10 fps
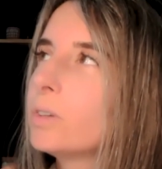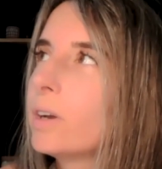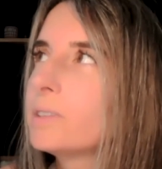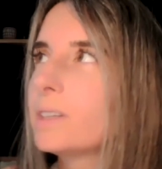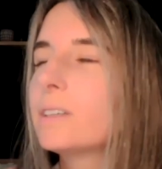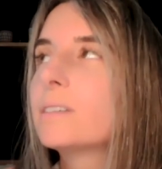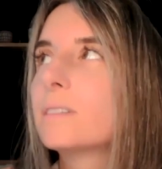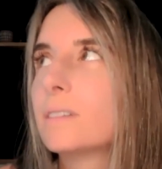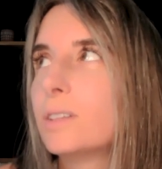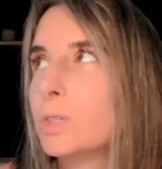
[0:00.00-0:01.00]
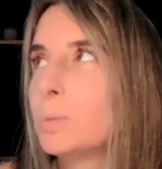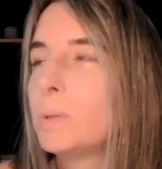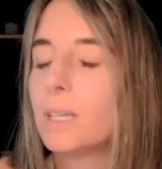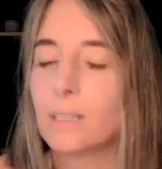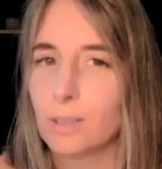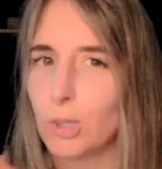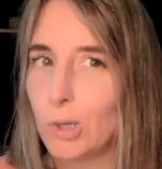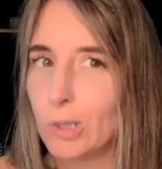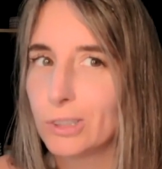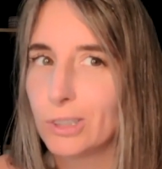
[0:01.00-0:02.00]
I think you being
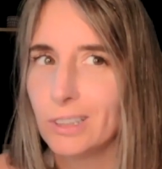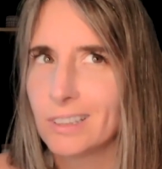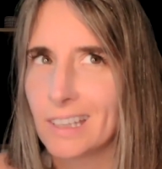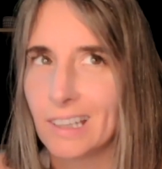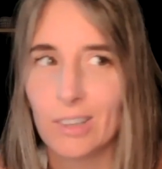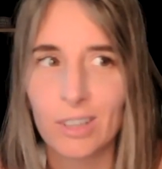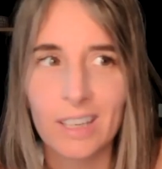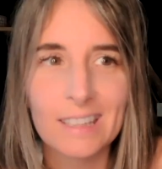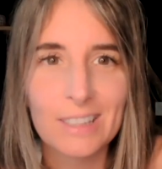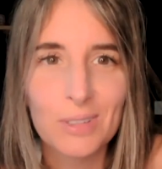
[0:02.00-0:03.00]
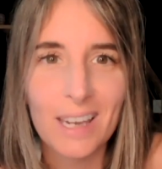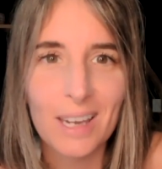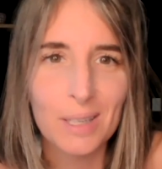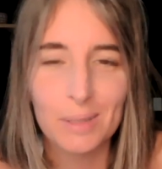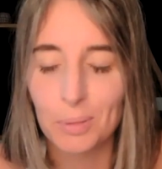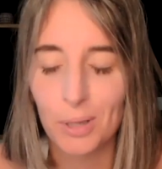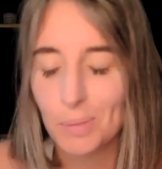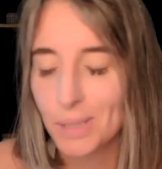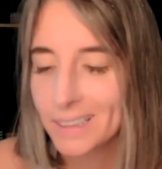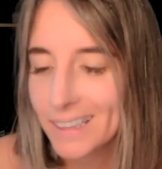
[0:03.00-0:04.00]
older is an unlucky thing to say,
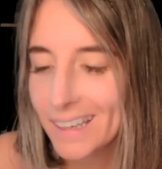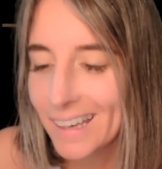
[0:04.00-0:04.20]
probably.